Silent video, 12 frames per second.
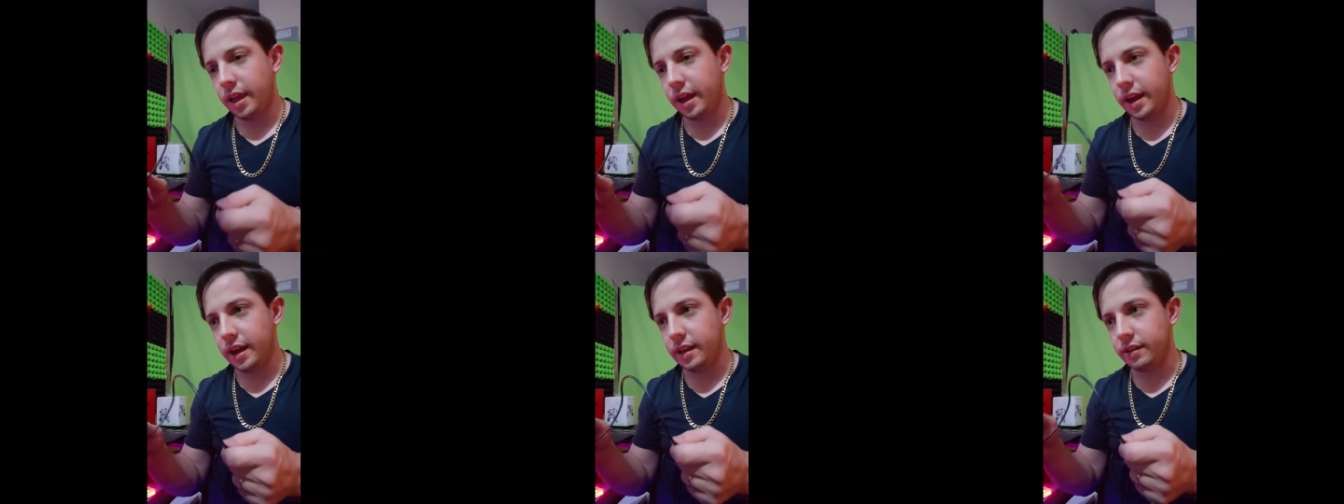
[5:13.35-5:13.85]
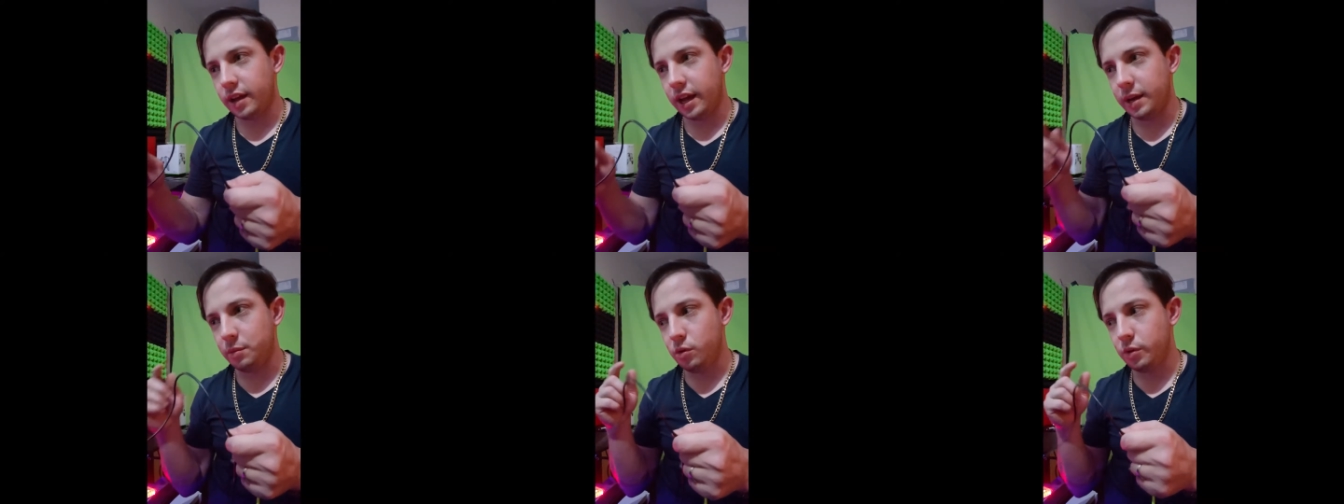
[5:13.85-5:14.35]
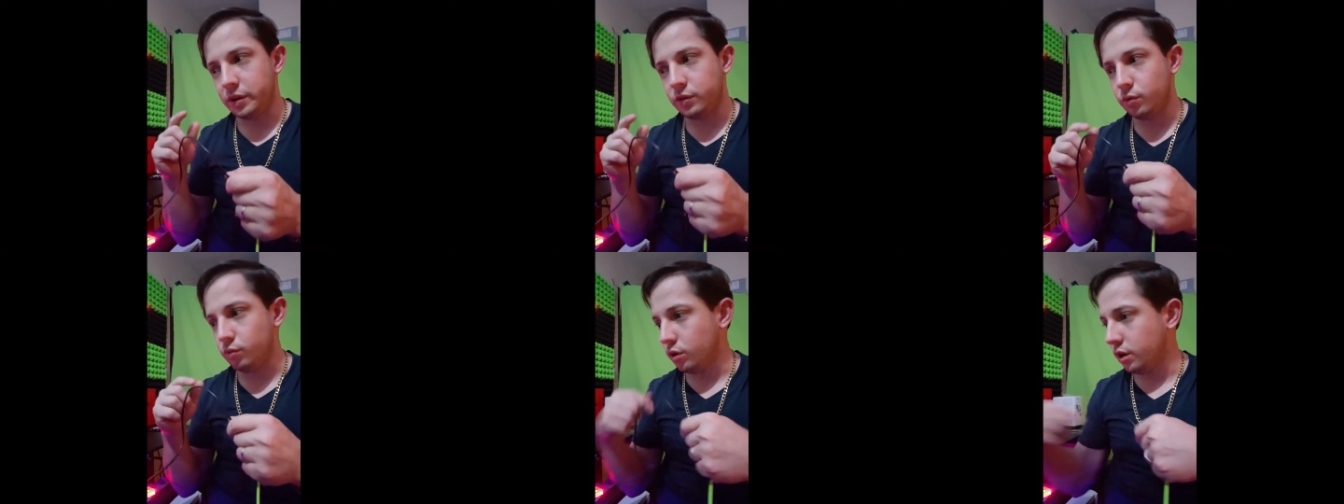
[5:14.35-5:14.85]
And I'm going to
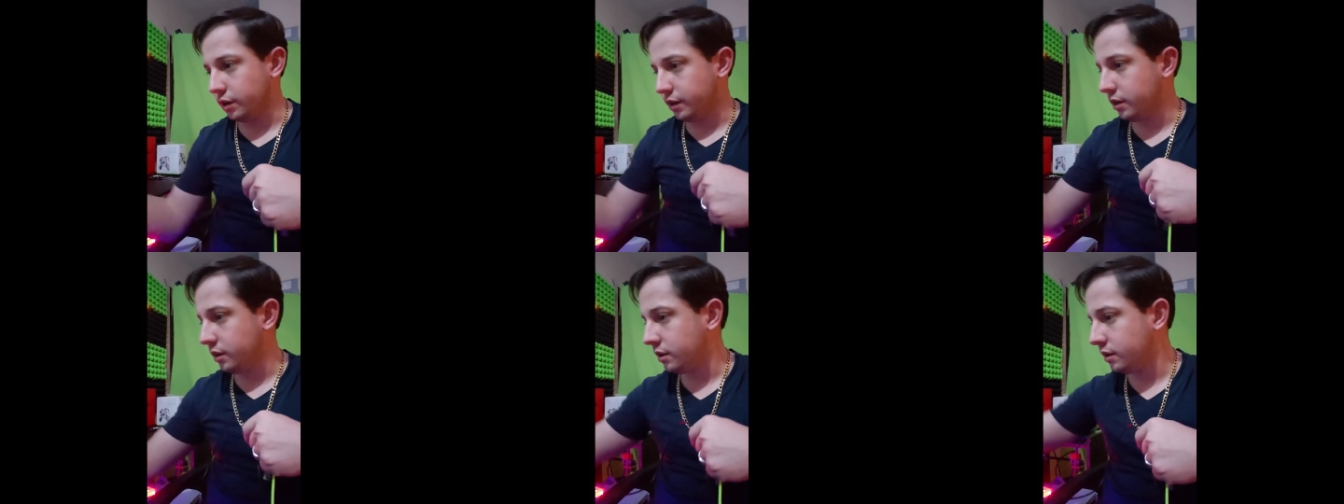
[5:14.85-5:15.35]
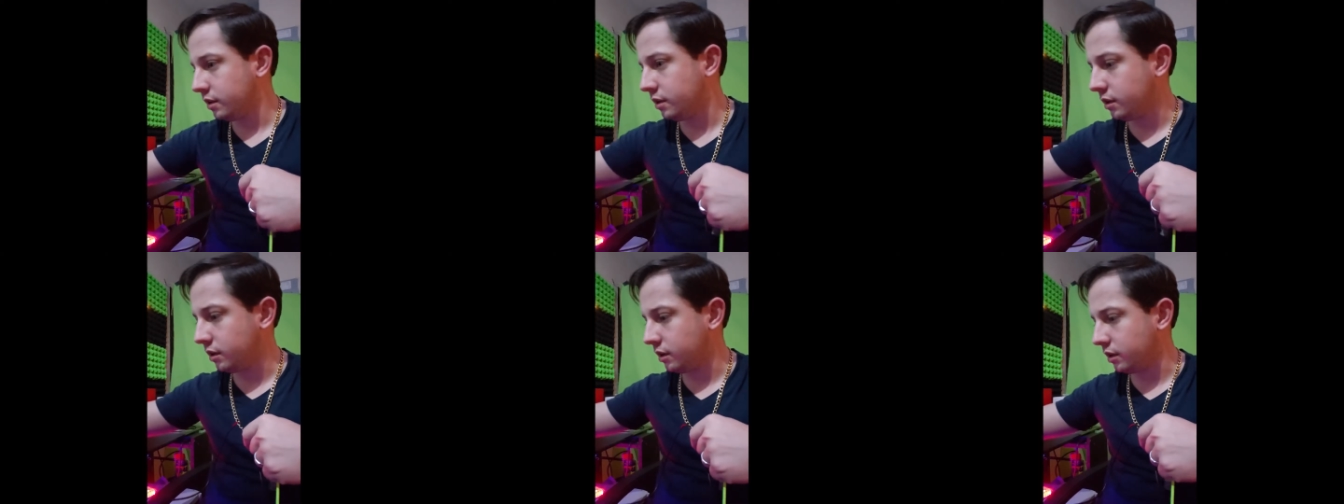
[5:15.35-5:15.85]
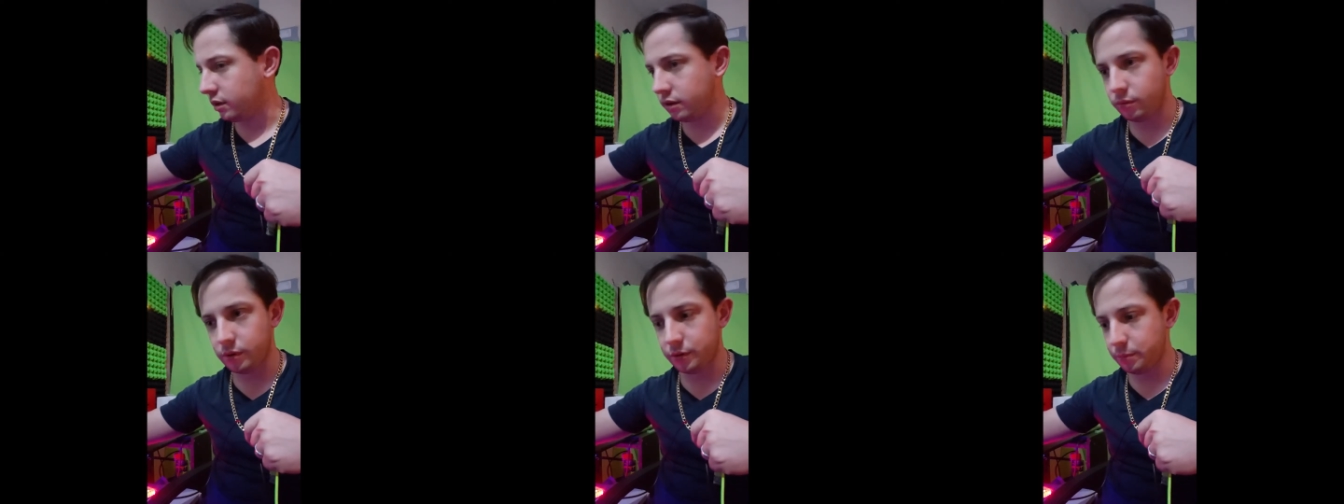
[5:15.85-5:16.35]
run,
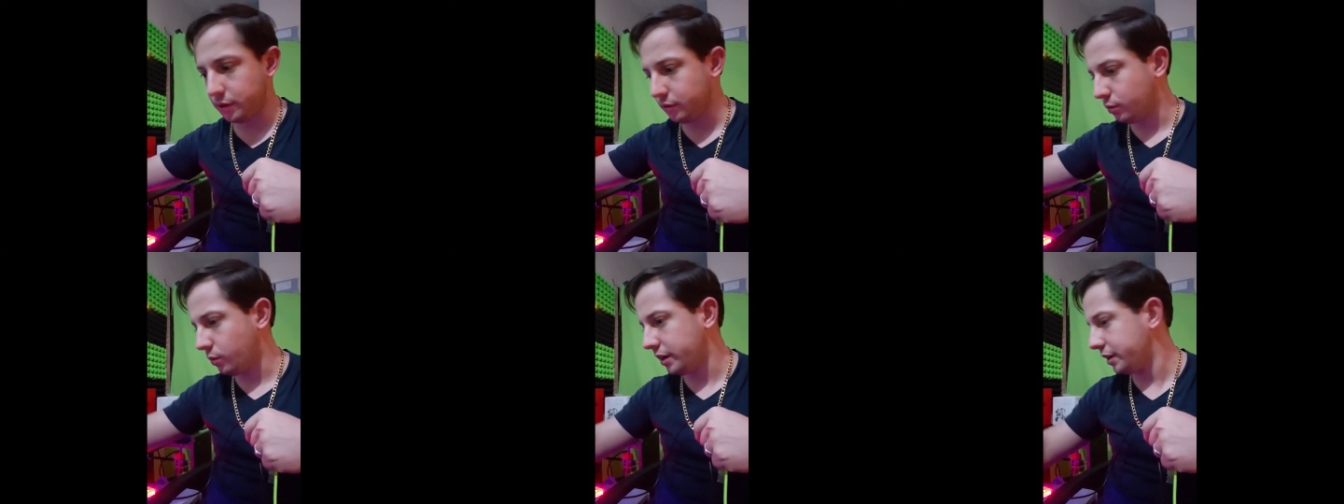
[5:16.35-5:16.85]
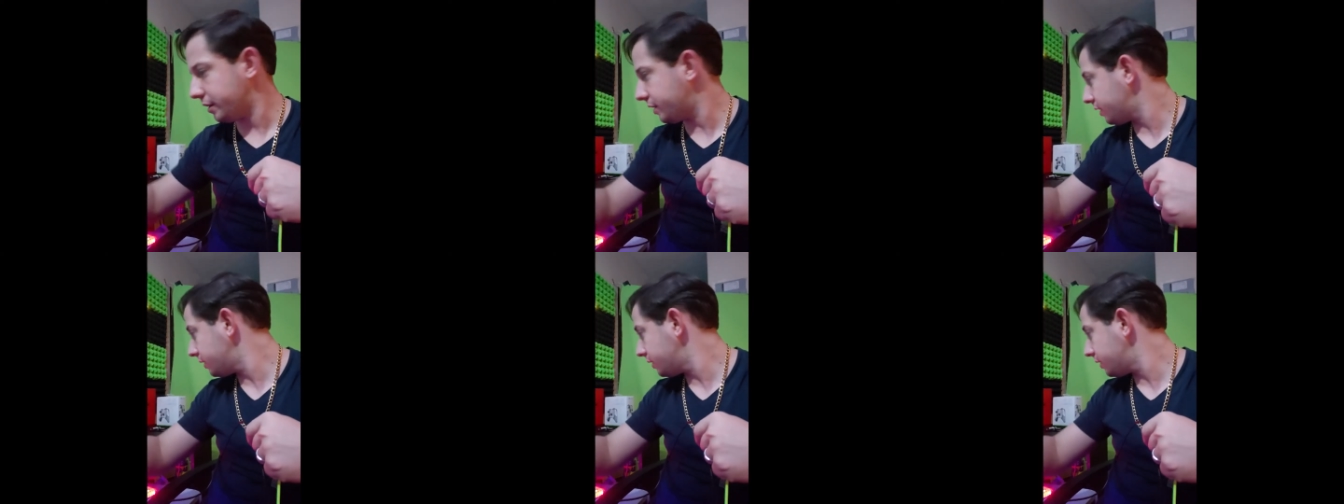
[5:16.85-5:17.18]
where's my other wire?